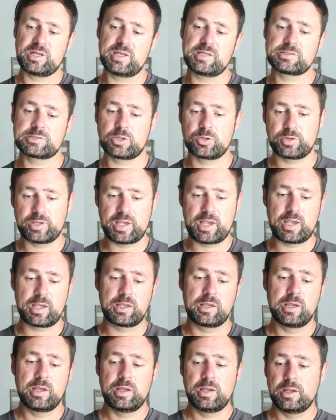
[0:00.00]
It's
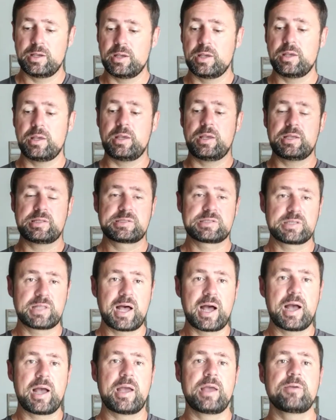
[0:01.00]
okay, it's
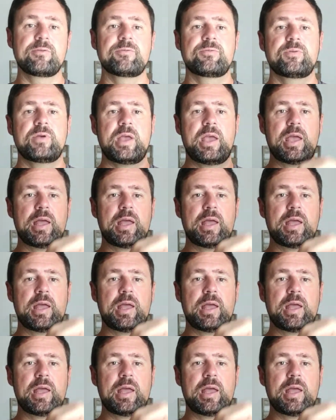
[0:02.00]
live